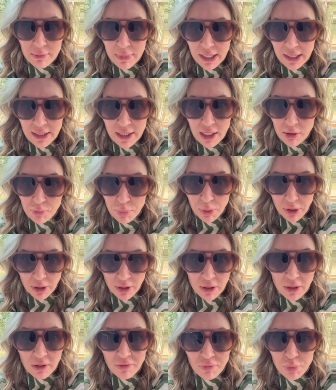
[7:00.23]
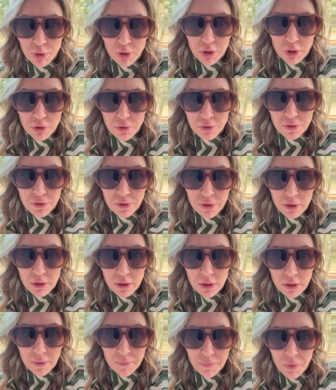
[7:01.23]
meet their burden of proof.
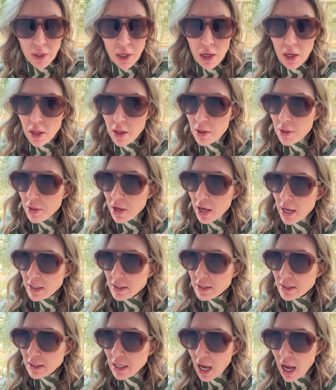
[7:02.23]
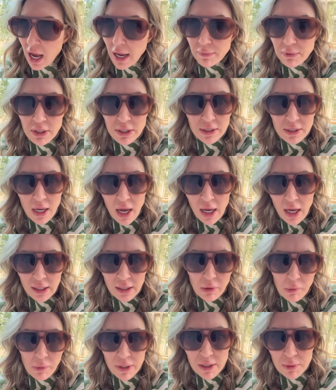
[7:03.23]
Thus, I'm just not
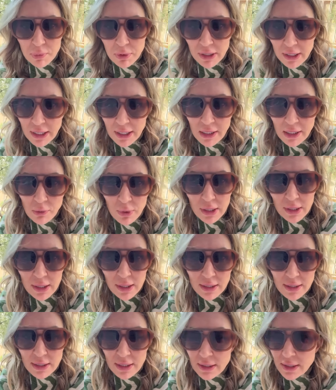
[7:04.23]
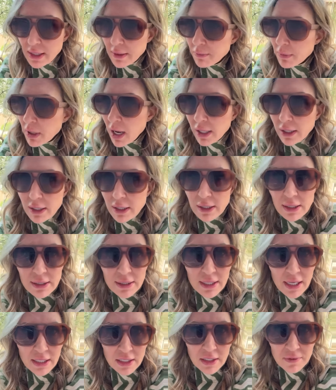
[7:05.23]
going to bring any witnesses. I'm not going to
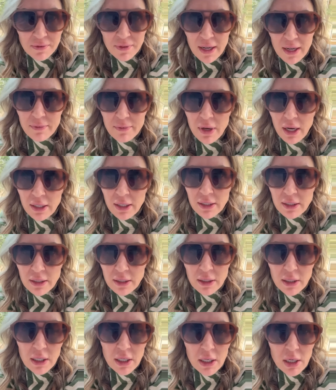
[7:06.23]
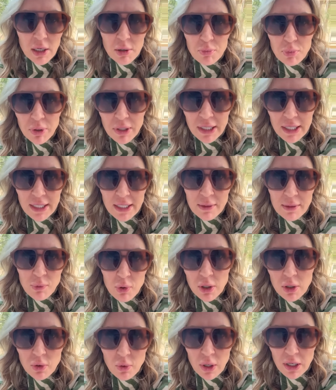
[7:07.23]
testify. I'm not going to bring any
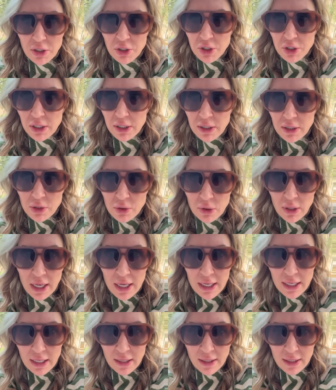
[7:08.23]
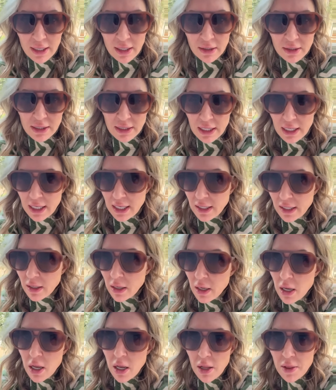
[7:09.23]
more questions or let anything else in.
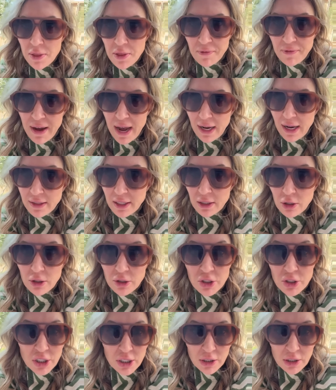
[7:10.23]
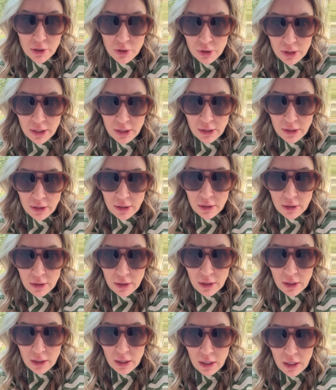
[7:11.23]
The fact that her children
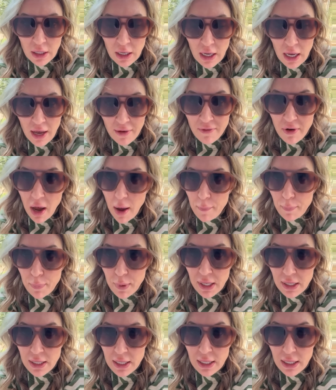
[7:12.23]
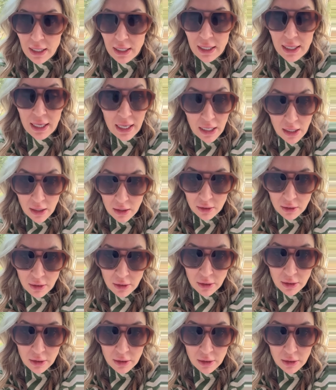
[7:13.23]
have not been killed